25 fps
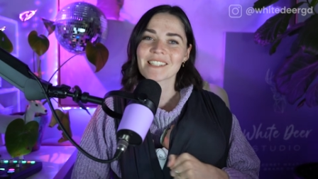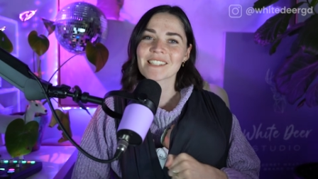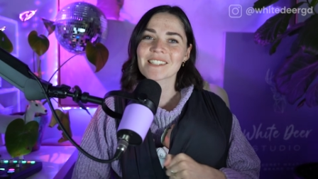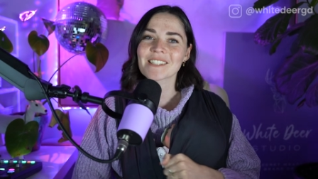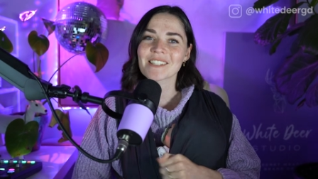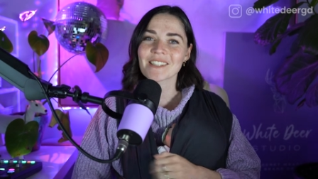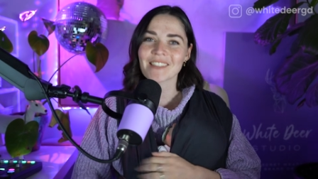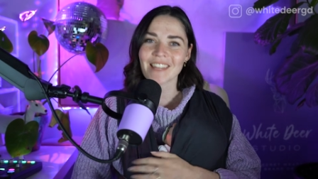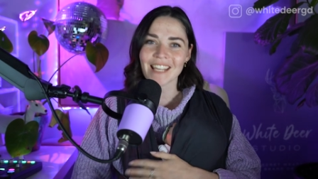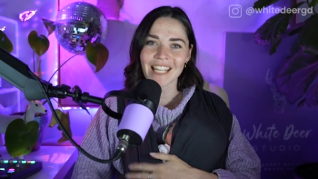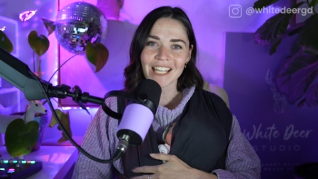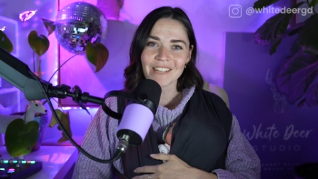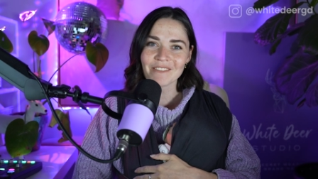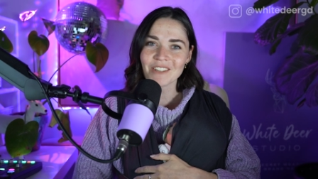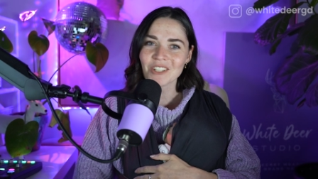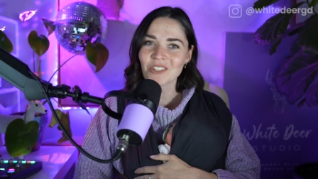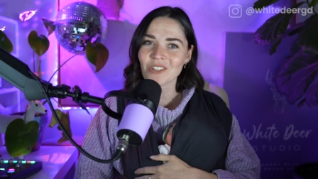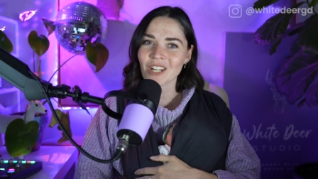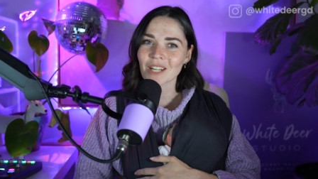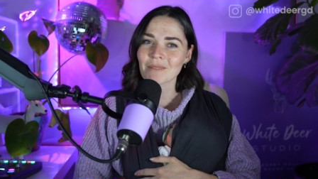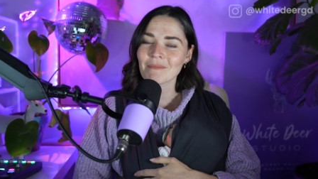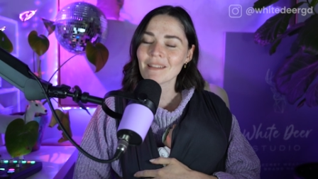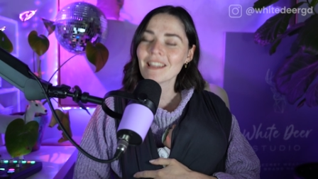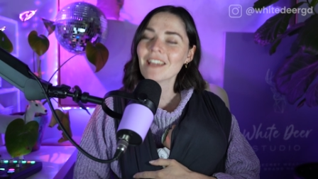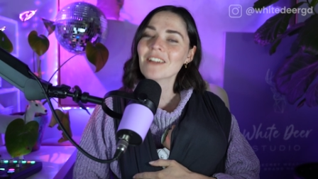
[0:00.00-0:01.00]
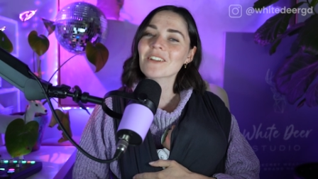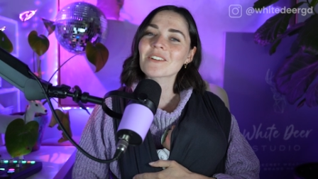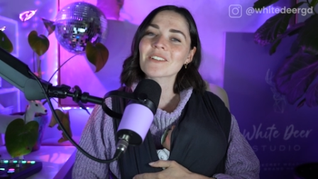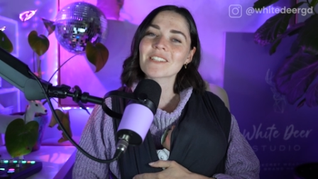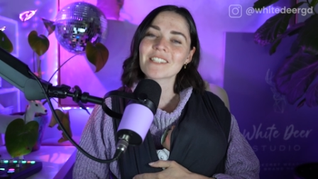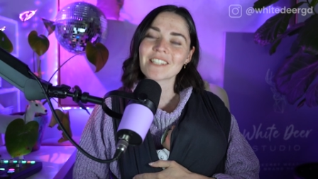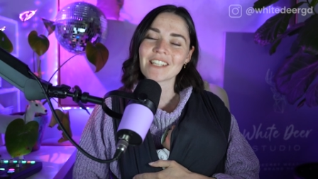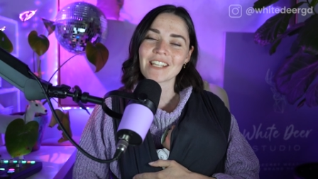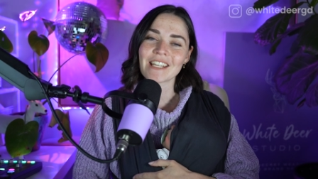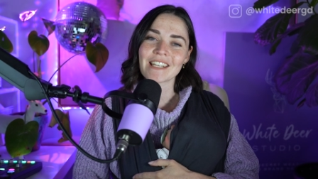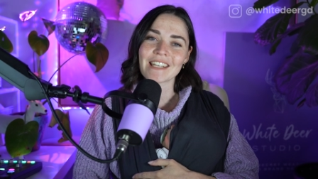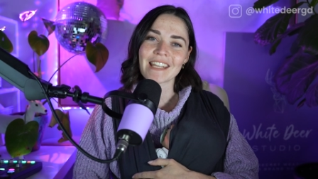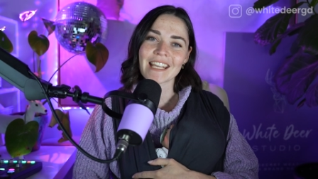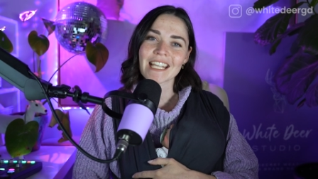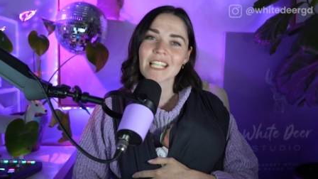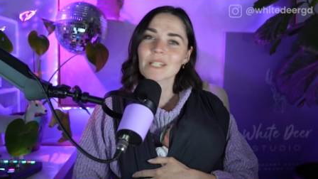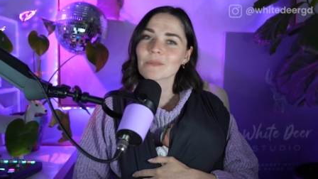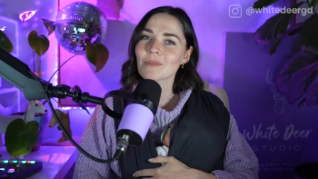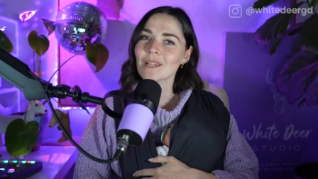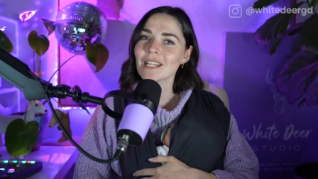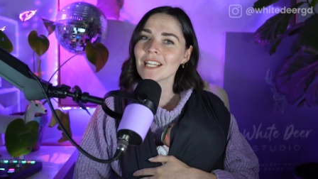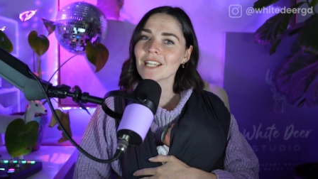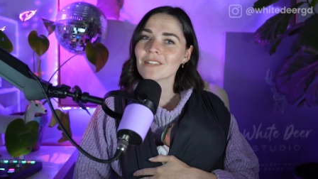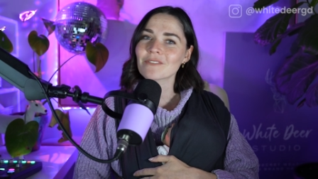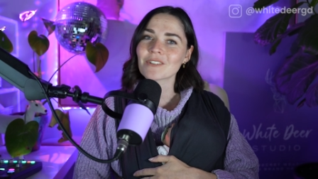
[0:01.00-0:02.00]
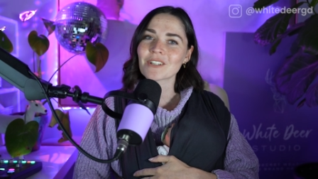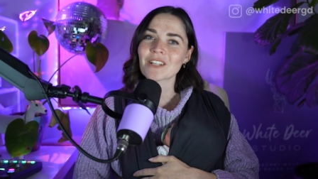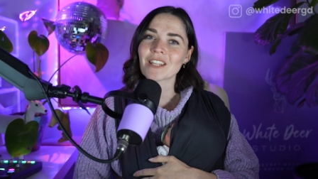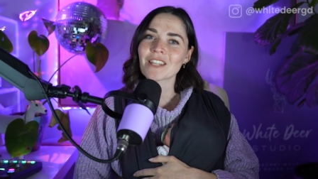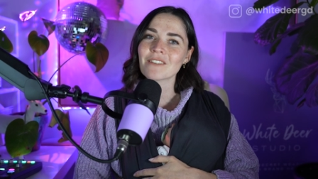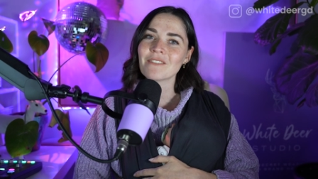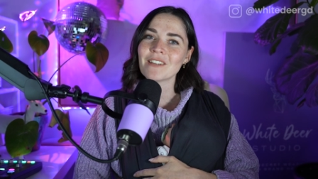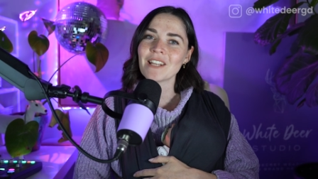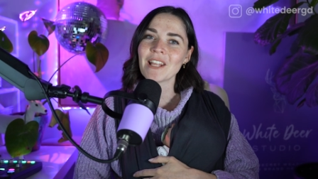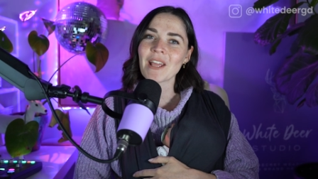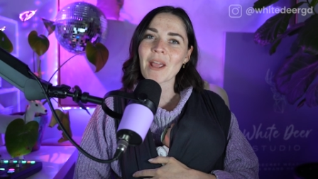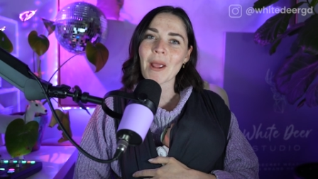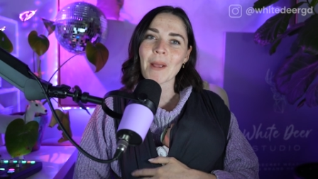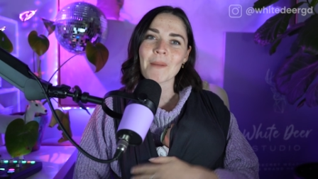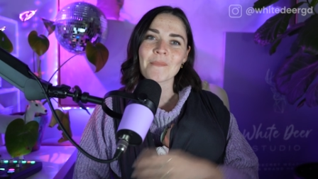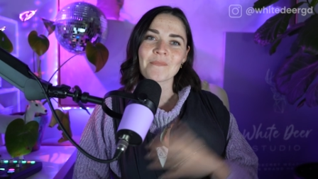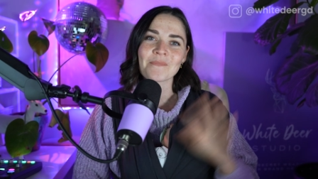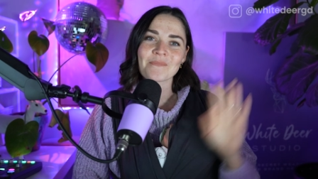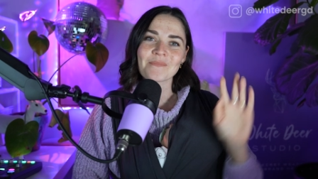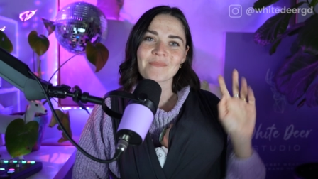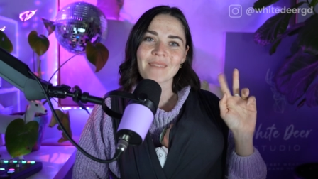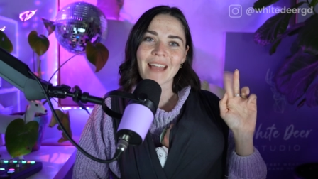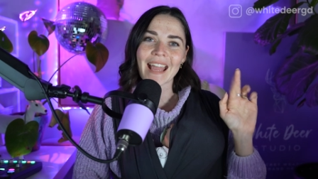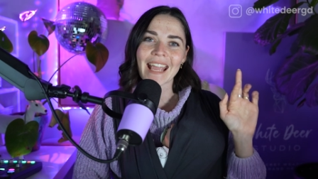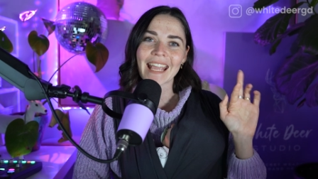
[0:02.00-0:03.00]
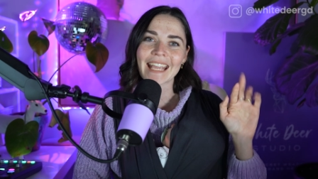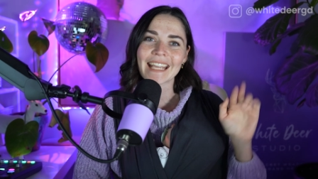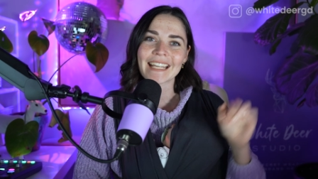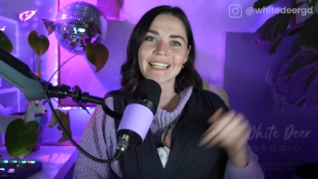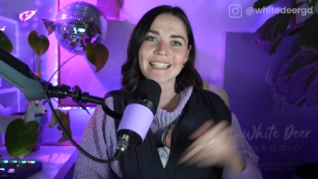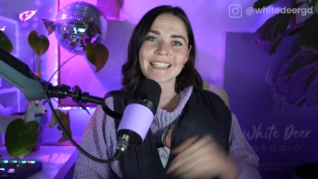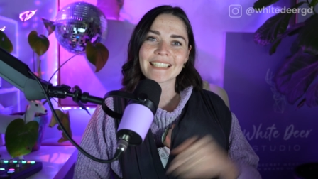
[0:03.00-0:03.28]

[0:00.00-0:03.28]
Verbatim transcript: So thank you for joining me, and I'll see you next week for another video. Bye.